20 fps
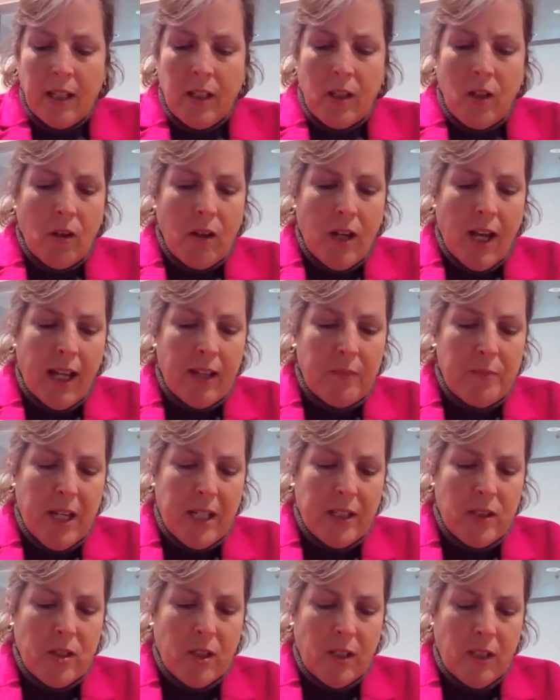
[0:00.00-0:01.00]
Yeah, no, I'm
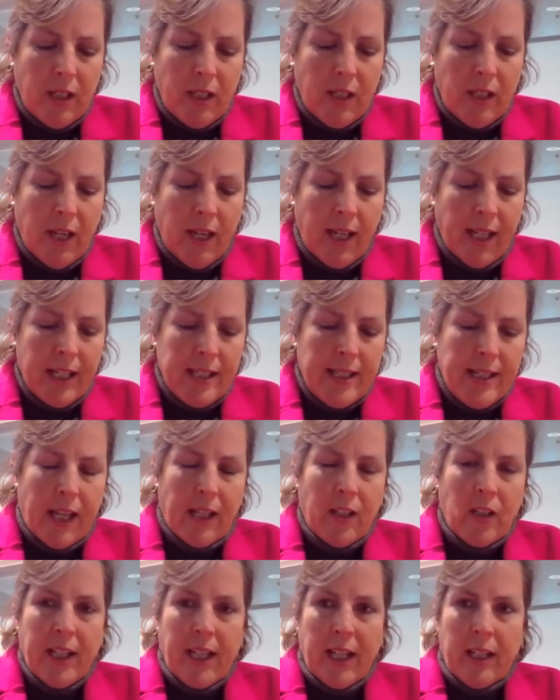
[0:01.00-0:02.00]
actually, I guess
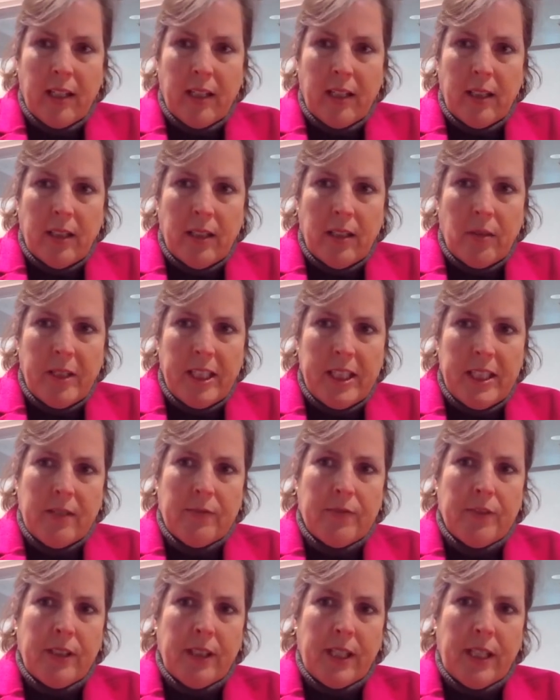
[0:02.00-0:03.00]
I look at it a little bit
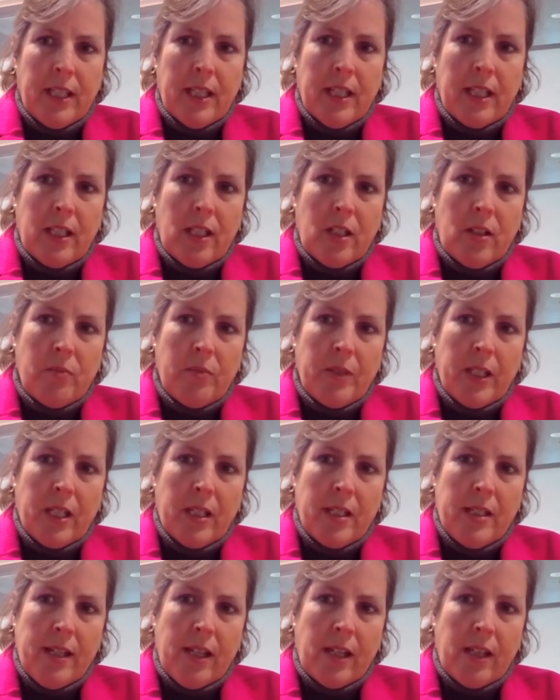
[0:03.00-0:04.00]
differently than you,
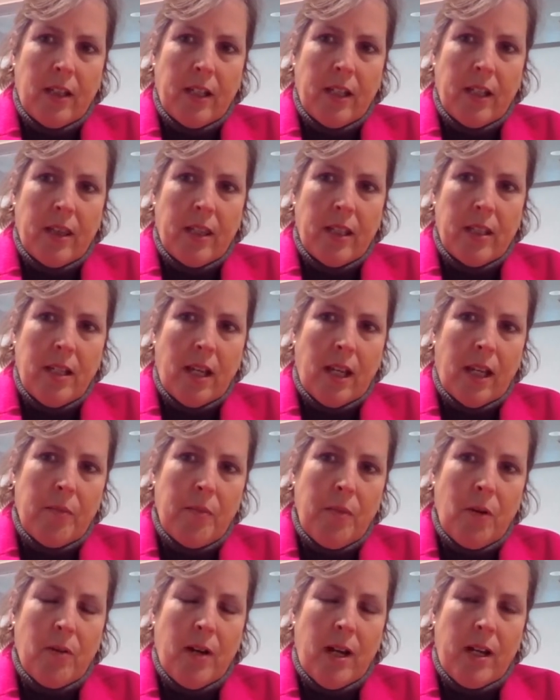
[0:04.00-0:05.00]
because I look at the
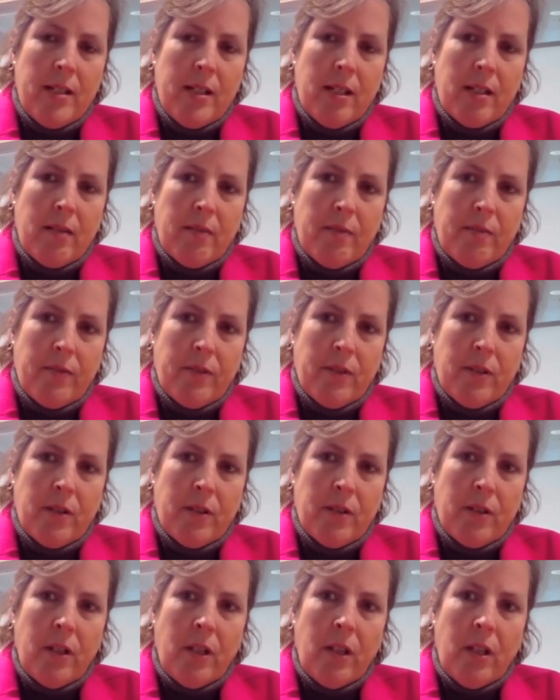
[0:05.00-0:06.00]
time horizon
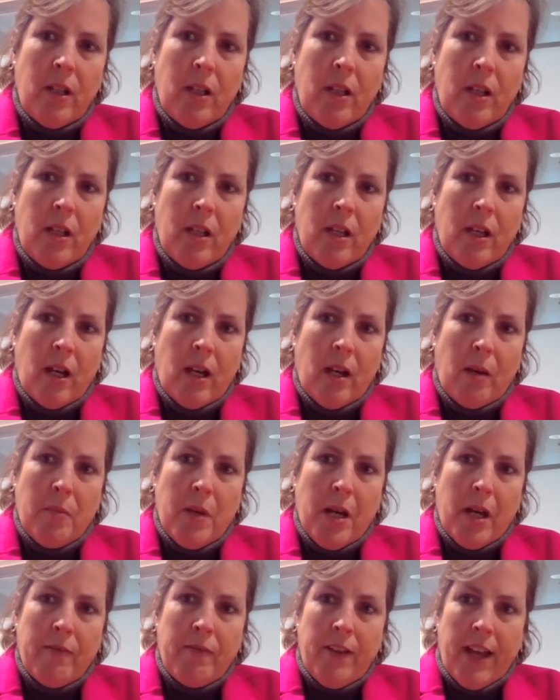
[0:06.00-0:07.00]
for
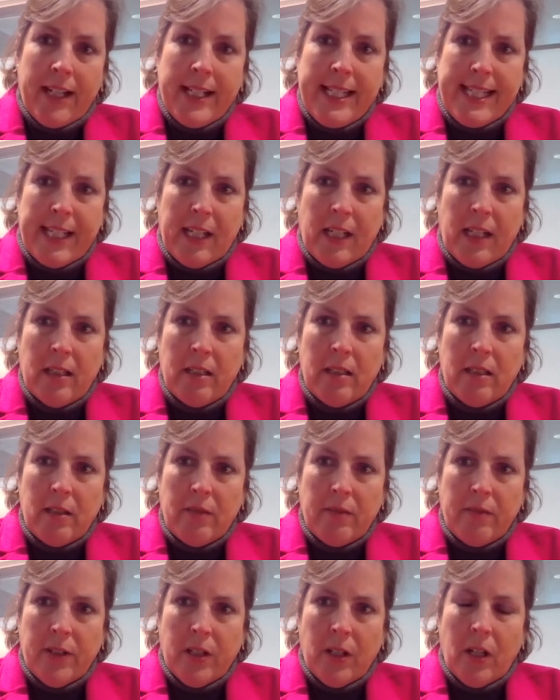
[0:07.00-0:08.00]
a vaccine
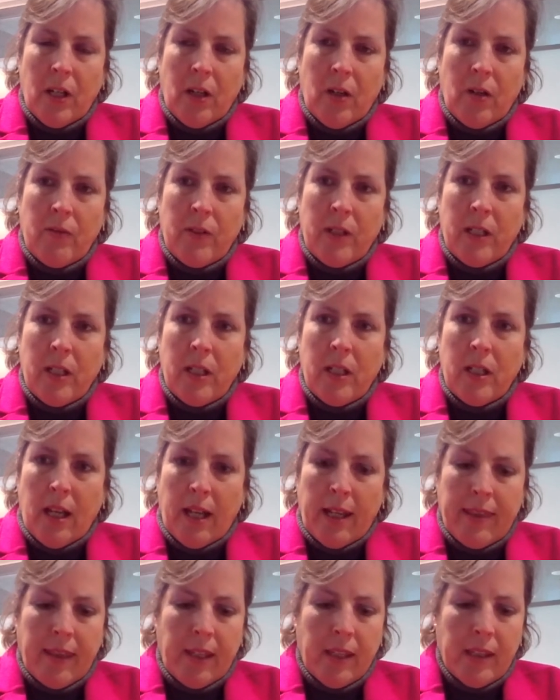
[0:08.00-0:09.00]
for COVID.
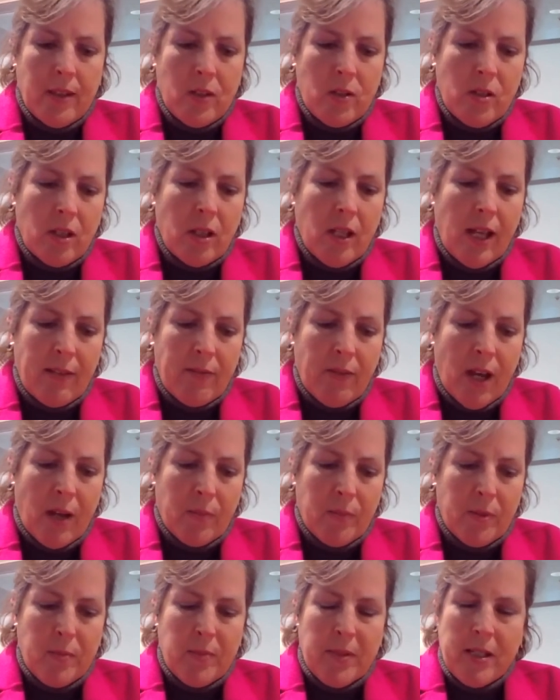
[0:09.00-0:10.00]
I think there's a lot of
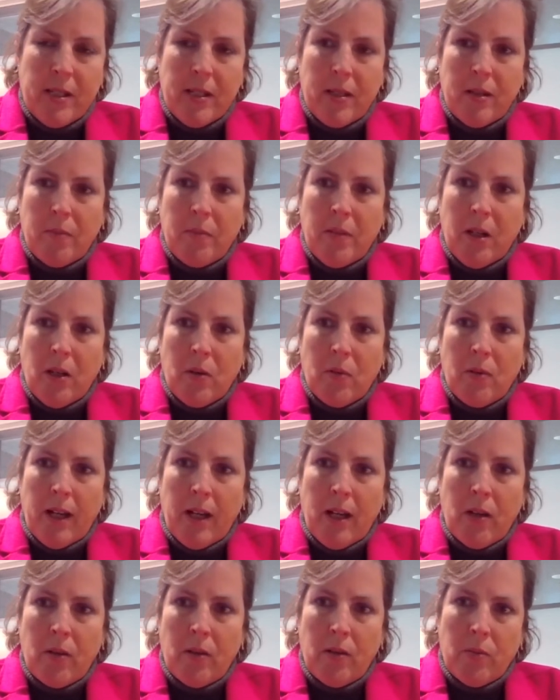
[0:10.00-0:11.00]
optimism
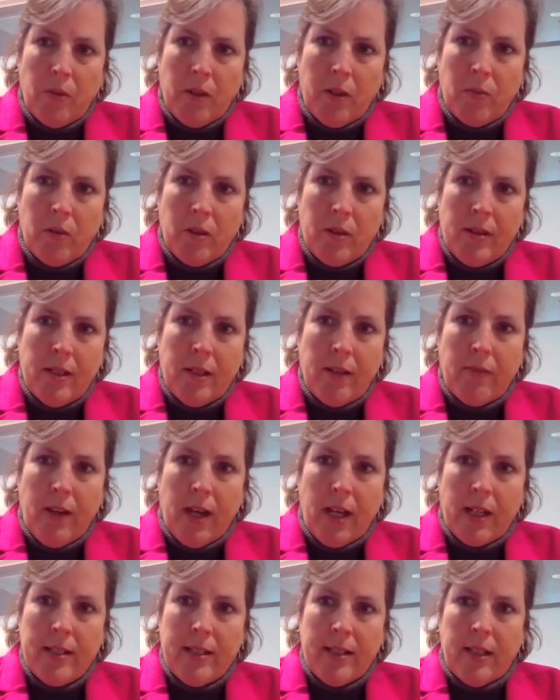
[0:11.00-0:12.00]
around when we'll see a
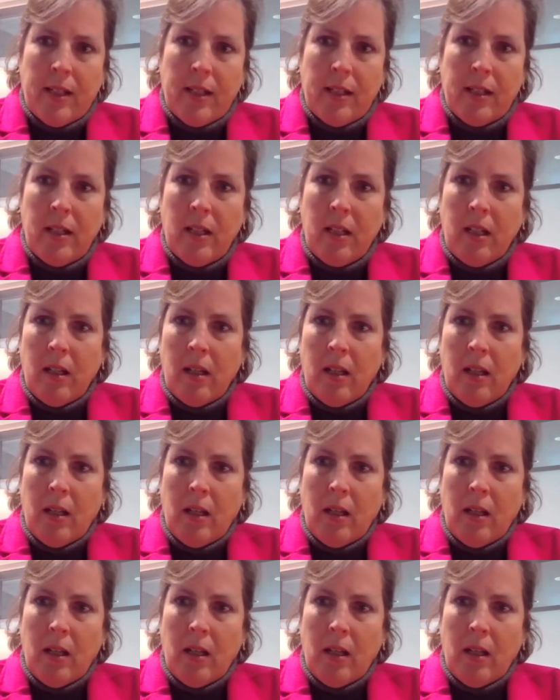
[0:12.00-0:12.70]
vaccine,